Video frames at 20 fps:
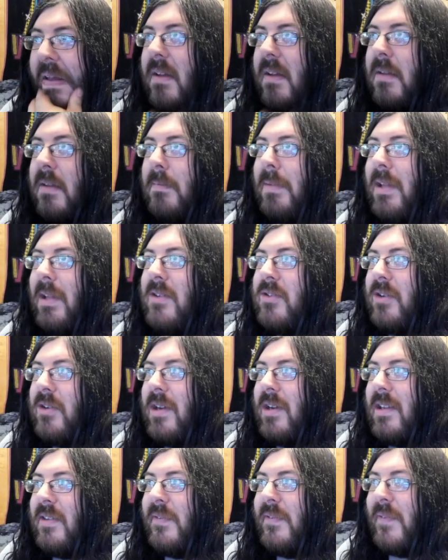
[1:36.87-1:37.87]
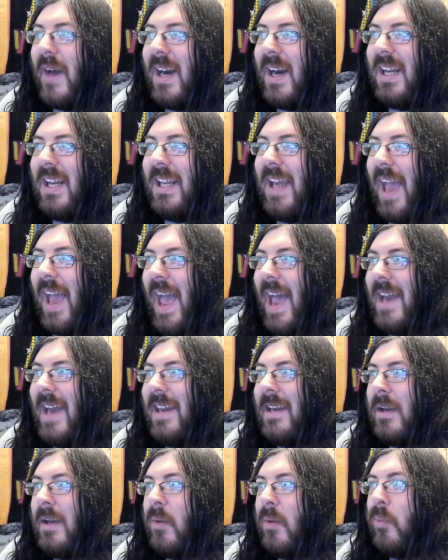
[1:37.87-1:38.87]
Blizzard is finally
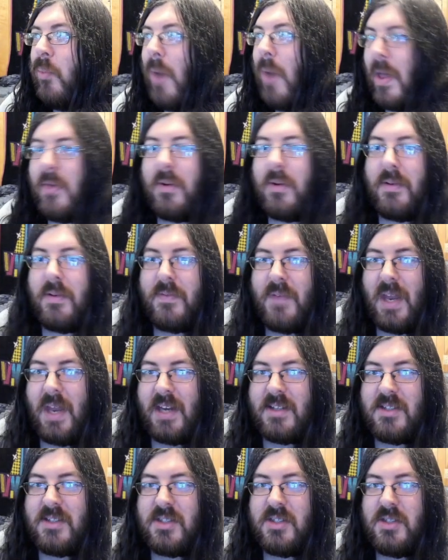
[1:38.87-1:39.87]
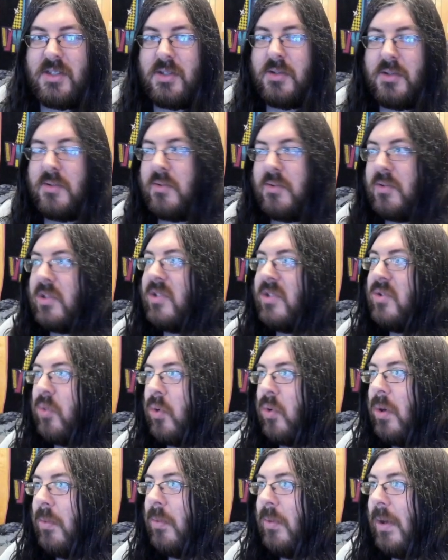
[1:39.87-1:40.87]
adding weather effects to
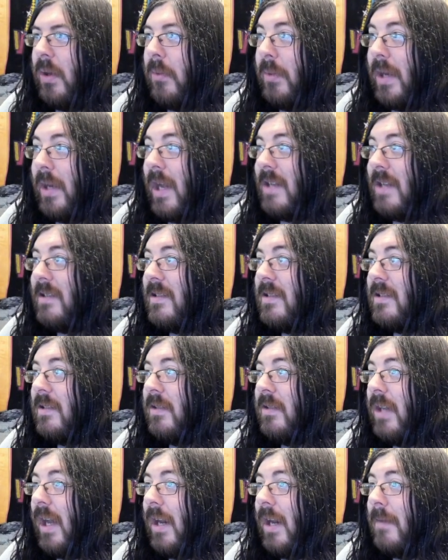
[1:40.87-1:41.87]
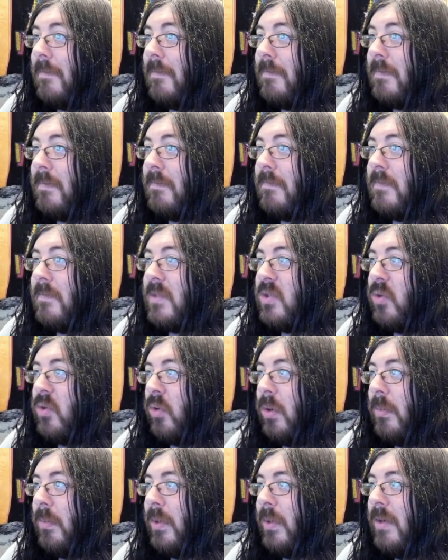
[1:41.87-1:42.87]
Stormwind. We got you got a
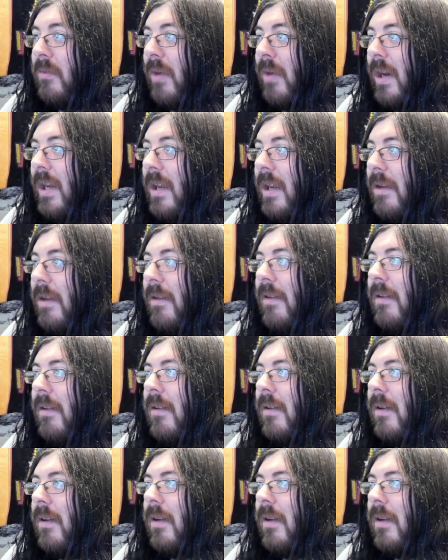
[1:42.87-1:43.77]
Stormwind right here.